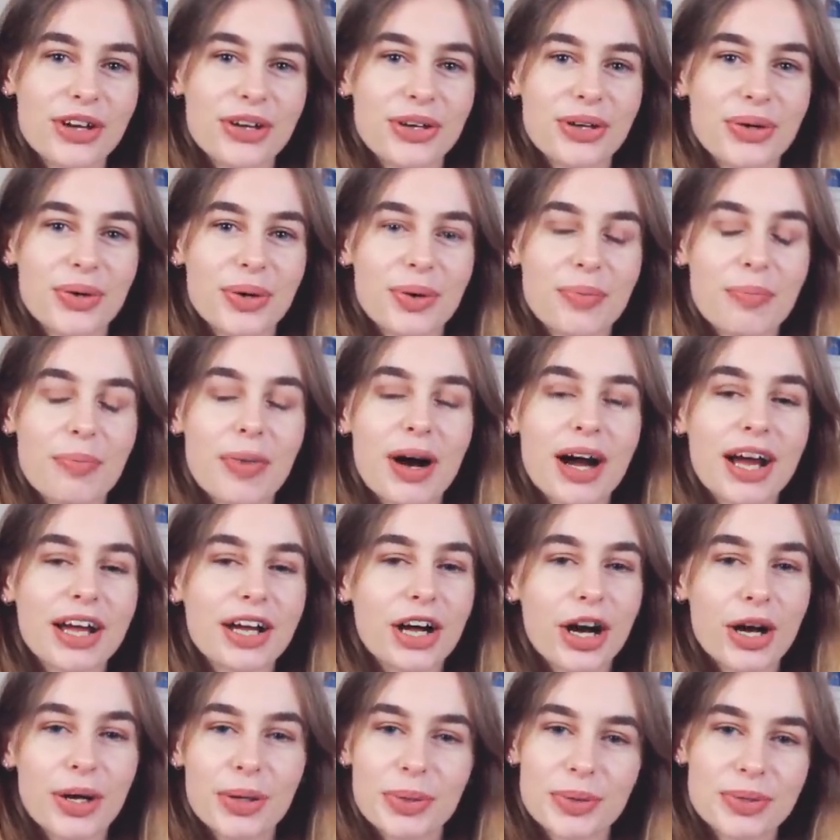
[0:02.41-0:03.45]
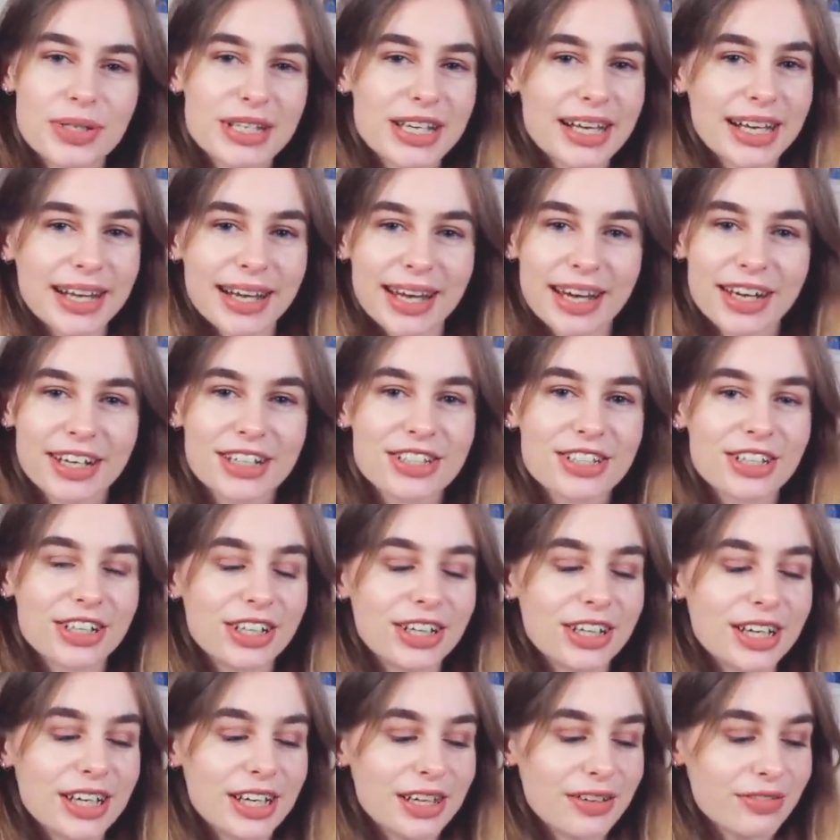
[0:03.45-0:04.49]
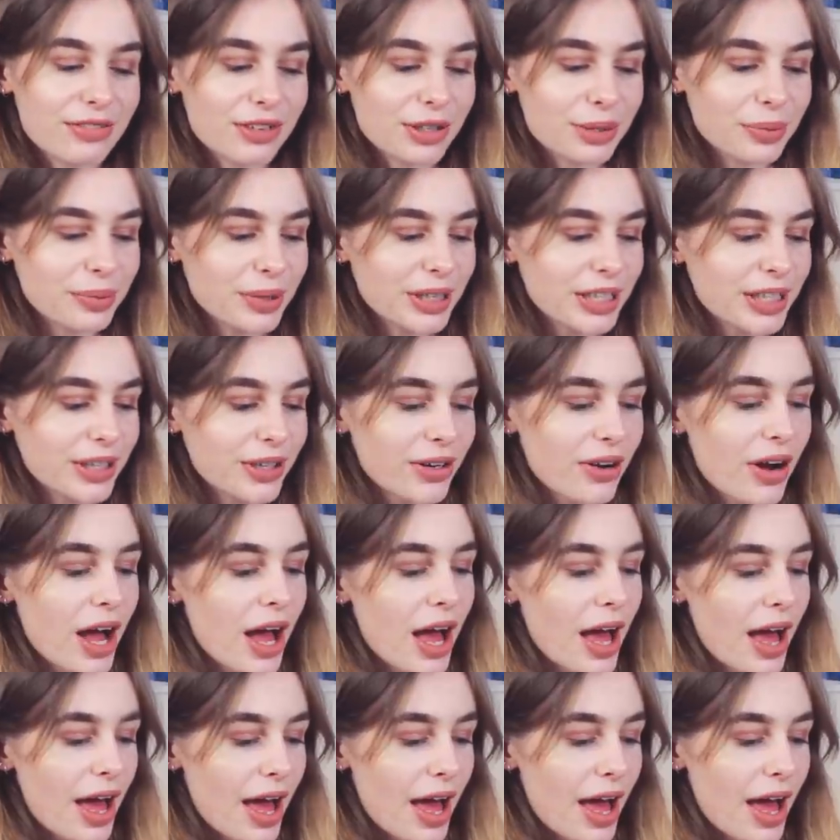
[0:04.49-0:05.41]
you my coat collection, if you will,